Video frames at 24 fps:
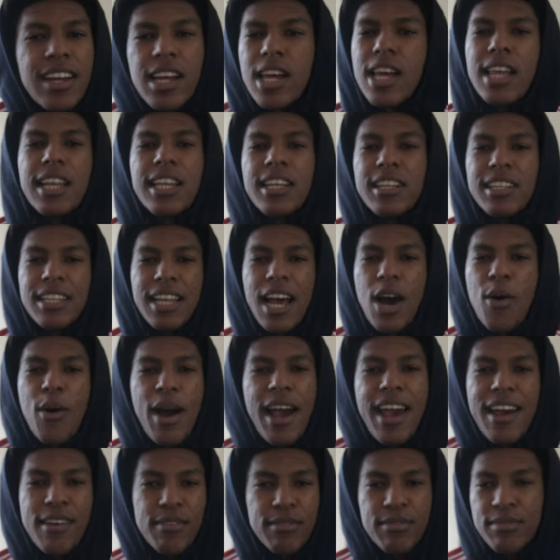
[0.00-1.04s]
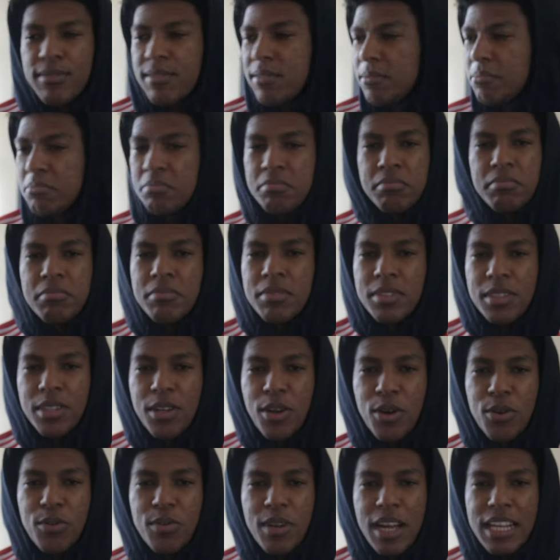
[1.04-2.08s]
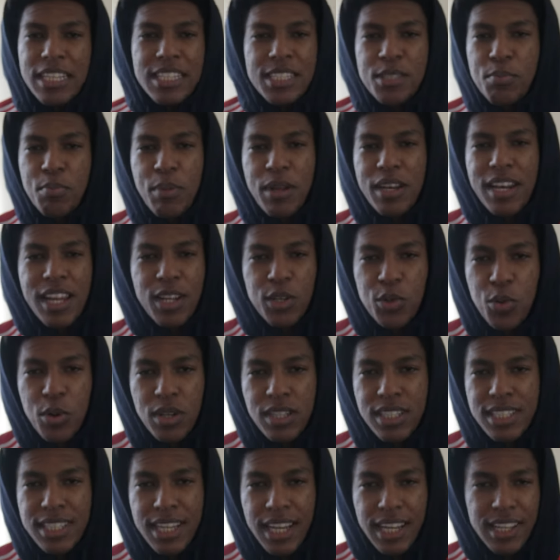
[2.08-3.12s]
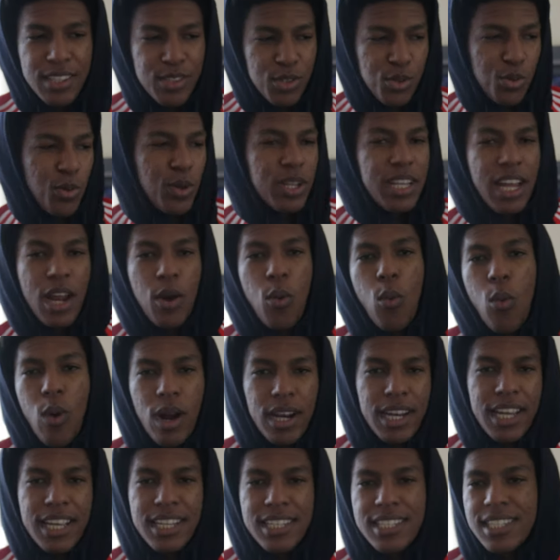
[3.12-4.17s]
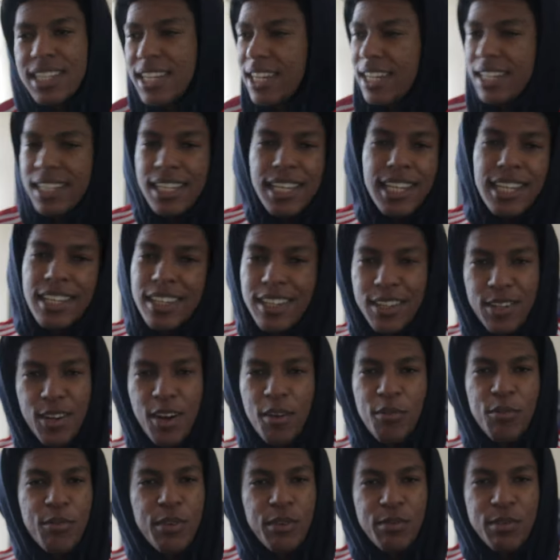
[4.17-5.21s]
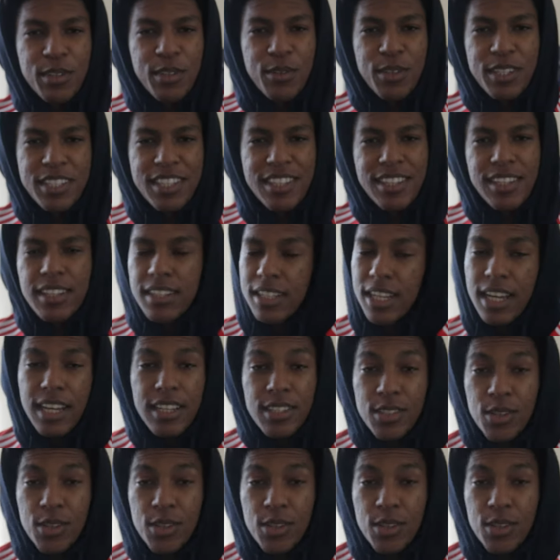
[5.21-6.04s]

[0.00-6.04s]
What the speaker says: and then now I have, you know, I just spend like 20 seconds doing that one essay and then, you know, I'm free for the rest of the day.